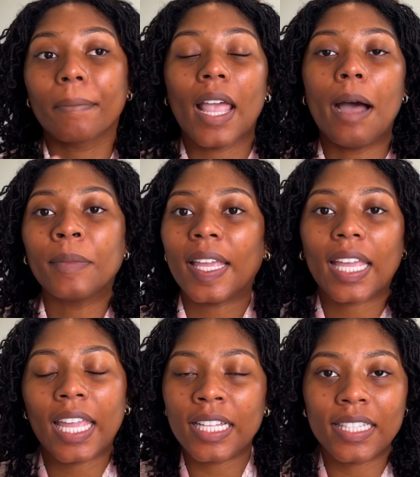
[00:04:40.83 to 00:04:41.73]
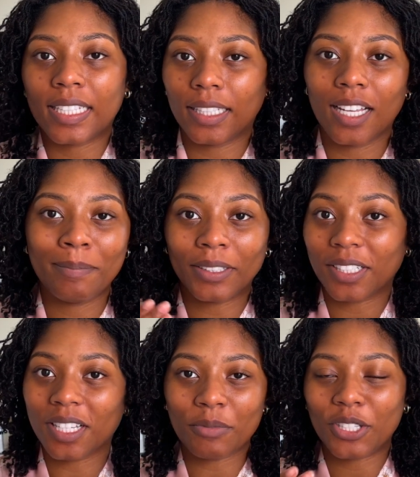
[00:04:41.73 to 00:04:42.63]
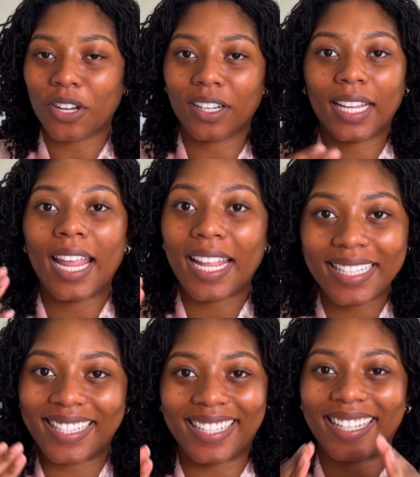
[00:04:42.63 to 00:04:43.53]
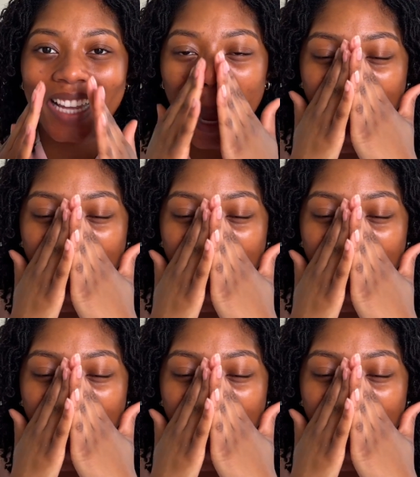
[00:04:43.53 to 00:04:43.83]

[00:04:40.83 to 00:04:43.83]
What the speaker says: I'm like antsy about the summer starting. Antsy.